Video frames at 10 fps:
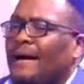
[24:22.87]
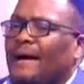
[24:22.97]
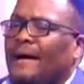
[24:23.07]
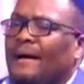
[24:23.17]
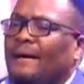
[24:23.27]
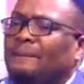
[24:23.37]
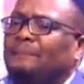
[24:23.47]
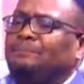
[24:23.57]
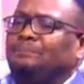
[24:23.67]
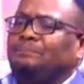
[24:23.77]

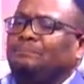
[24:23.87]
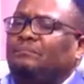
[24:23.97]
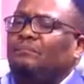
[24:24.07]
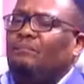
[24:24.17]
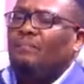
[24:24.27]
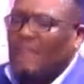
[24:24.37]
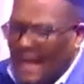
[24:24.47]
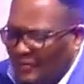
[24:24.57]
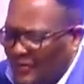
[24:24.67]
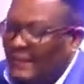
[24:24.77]

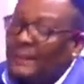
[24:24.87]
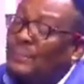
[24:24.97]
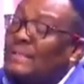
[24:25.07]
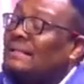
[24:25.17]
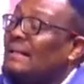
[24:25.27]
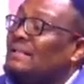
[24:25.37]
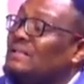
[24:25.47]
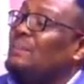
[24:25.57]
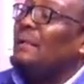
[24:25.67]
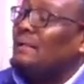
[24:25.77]
I've heard the president
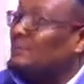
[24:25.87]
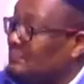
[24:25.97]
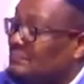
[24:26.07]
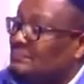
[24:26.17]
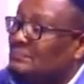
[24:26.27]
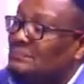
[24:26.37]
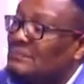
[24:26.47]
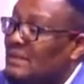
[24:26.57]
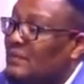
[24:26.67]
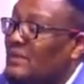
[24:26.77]
speak.
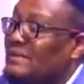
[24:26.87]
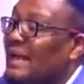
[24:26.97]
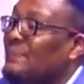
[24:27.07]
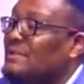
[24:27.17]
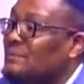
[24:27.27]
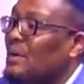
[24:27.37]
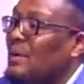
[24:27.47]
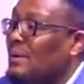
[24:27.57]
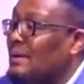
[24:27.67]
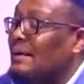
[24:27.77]
The first time he
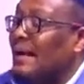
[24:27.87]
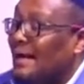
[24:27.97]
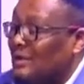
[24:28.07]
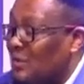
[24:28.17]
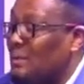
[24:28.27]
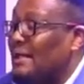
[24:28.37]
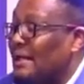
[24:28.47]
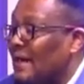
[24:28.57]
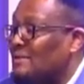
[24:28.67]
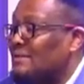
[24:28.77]
spoke at
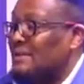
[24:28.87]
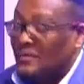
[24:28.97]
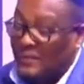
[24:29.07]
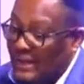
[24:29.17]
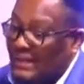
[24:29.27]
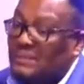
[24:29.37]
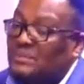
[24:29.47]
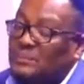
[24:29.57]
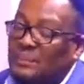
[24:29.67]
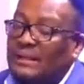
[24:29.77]
Community House, I've heard
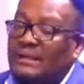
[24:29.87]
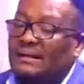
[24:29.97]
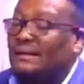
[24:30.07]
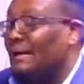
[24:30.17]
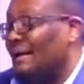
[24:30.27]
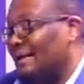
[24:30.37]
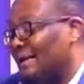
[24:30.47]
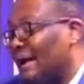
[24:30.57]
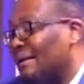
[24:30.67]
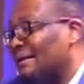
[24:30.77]
him speak at the
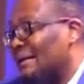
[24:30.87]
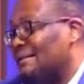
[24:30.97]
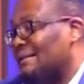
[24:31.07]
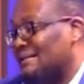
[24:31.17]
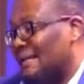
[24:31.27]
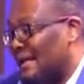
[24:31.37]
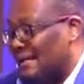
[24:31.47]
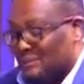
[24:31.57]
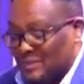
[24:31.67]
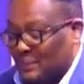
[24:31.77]
United Nations, I
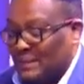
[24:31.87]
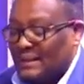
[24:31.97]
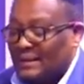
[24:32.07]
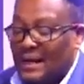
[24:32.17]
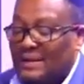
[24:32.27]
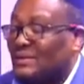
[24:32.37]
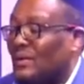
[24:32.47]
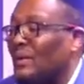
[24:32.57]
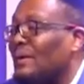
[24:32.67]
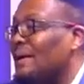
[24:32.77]
heard him speak in
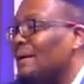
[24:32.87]
Glasgow.